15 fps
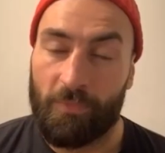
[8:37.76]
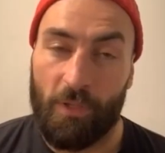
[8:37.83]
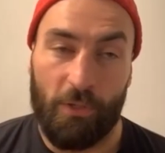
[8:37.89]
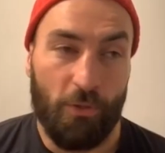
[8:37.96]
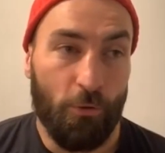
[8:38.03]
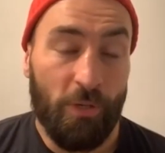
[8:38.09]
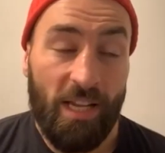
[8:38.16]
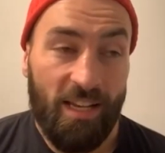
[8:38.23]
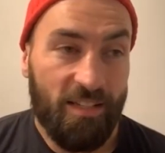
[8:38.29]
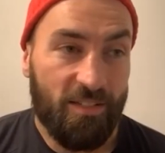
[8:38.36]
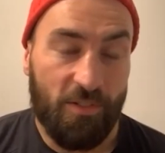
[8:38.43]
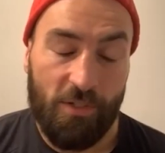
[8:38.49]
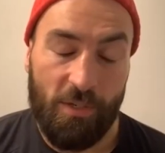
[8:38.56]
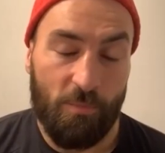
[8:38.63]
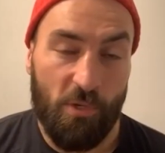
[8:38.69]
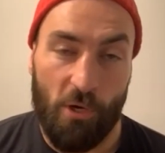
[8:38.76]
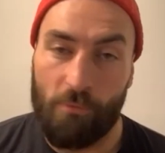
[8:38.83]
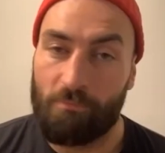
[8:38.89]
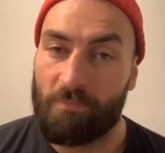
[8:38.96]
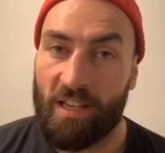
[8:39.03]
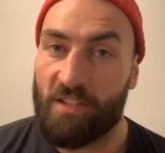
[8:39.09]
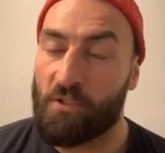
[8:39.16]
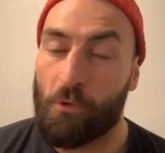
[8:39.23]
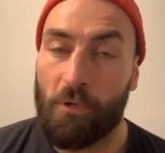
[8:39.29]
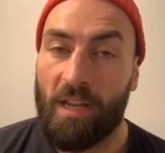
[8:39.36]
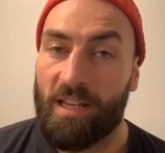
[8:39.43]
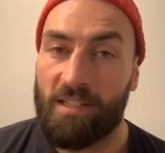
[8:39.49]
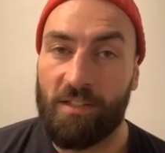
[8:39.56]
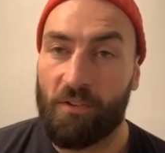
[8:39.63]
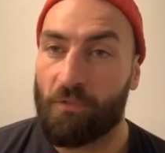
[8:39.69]
Nunes comes out and does
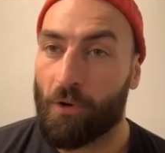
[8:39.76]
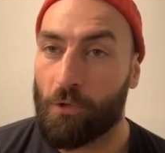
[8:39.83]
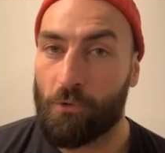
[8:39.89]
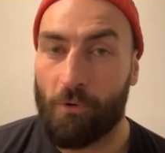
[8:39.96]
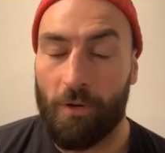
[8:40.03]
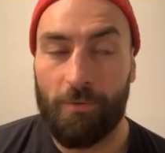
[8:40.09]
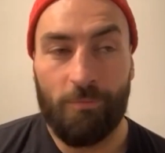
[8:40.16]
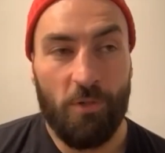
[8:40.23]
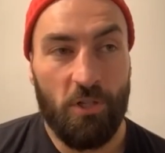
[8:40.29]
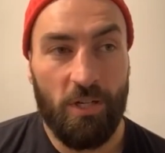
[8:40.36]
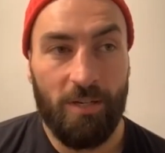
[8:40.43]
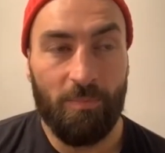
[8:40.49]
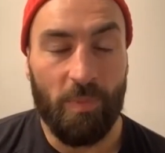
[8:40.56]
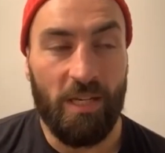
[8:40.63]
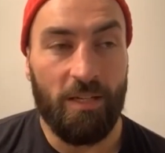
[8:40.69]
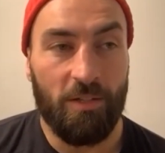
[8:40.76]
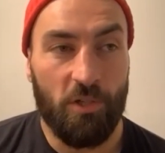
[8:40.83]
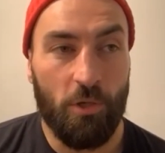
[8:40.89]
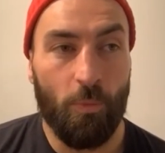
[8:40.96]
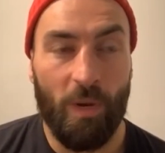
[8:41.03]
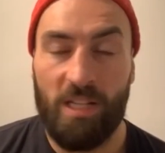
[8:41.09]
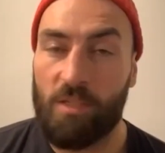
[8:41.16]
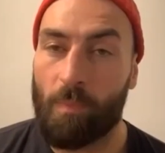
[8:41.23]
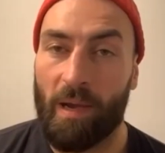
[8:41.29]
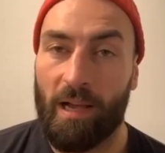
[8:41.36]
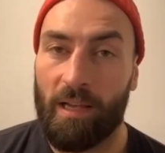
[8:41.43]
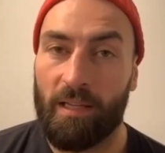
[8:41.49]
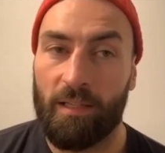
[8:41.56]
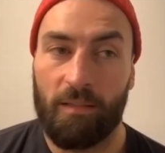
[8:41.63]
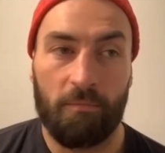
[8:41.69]
Nunes in the first round. She wins
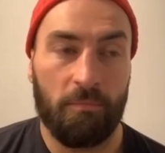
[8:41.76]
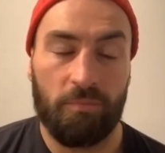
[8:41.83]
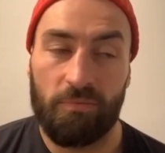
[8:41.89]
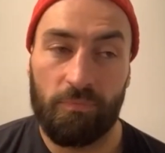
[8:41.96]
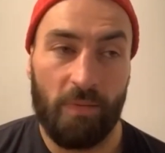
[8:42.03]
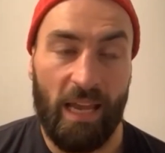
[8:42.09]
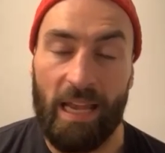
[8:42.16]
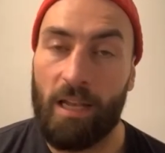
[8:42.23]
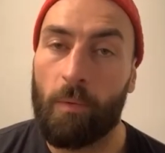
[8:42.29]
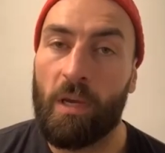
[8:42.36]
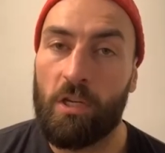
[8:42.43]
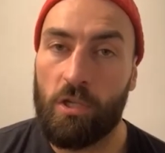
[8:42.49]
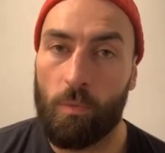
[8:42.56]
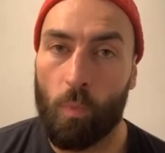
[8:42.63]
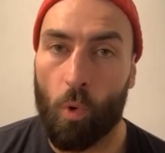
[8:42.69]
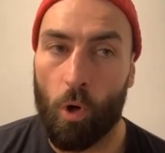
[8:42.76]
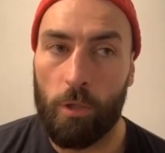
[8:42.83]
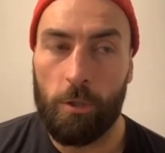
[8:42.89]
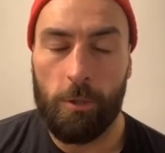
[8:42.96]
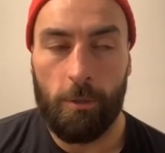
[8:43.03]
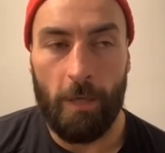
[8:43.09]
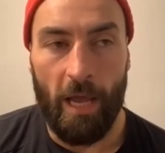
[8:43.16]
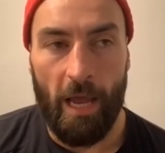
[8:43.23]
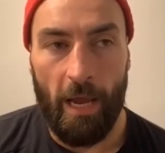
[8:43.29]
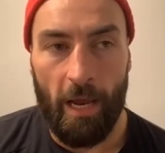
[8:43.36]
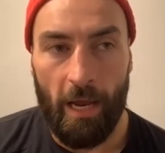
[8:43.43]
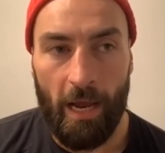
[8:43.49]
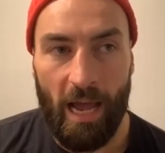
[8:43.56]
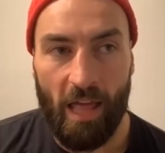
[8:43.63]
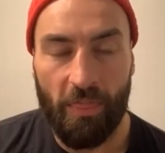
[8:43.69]
by any way she wants.
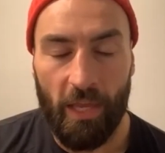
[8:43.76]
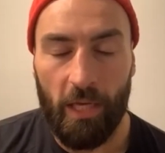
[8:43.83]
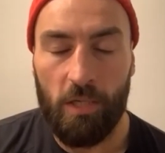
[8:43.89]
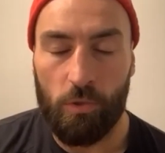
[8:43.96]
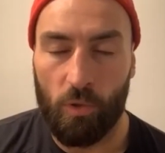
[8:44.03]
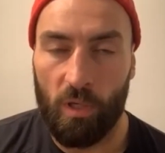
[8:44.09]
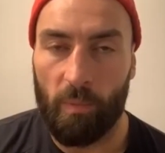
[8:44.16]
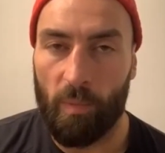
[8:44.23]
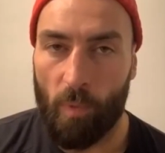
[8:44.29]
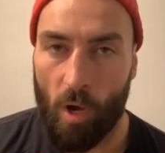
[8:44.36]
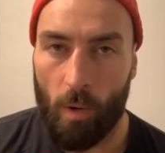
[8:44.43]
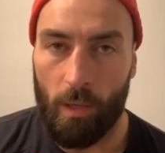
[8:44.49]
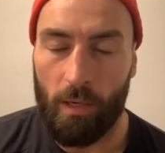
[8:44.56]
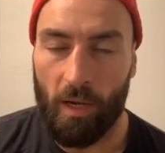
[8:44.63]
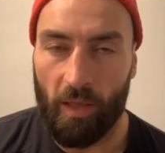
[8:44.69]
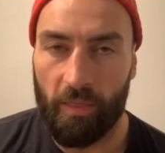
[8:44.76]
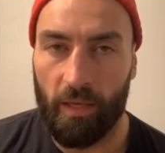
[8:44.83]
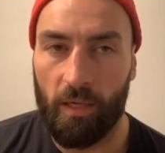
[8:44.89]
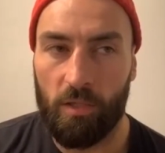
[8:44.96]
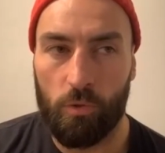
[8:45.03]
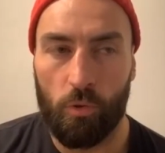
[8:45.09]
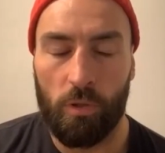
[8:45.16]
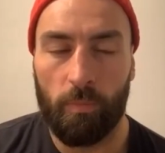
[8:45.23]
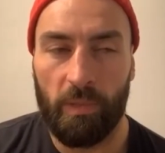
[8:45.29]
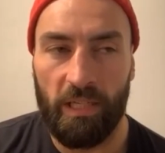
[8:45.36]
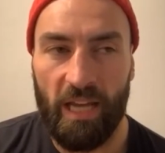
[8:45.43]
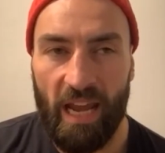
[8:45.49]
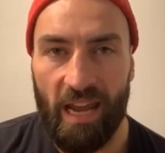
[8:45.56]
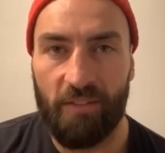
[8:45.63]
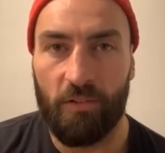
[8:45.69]
I think it's going to be power. I think it's going to
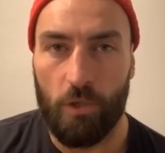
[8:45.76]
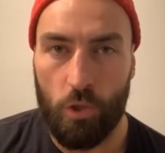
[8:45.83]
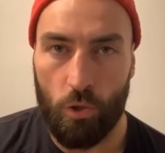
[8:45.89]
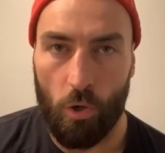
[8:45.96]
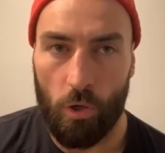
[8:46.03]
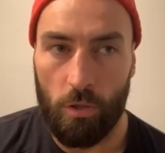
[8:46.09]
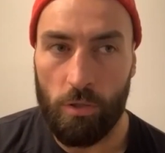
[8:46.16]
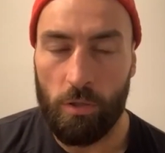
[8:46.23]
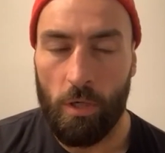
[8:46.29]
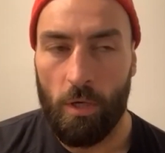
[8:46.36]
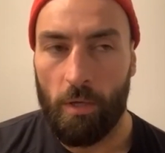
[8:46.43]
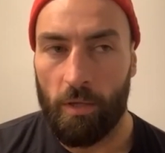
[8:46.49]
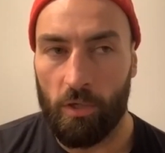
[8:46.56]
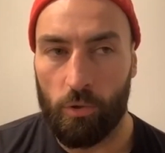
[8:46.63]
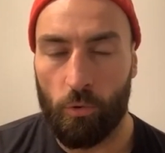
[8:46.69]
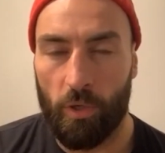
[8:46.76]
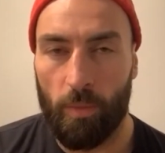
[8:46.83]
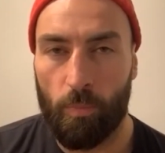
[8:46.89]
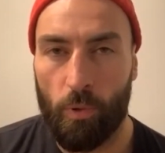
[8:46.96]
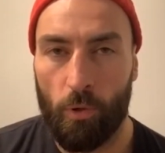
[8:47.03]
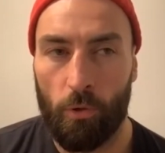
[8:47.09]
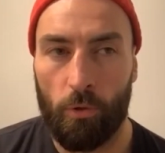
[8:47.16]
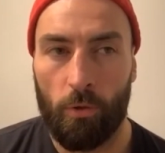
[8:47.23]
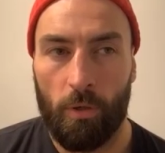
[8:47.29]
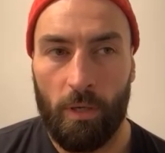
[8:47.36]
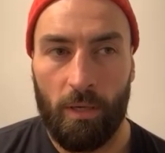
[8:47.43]
be heavy shots. It's going to put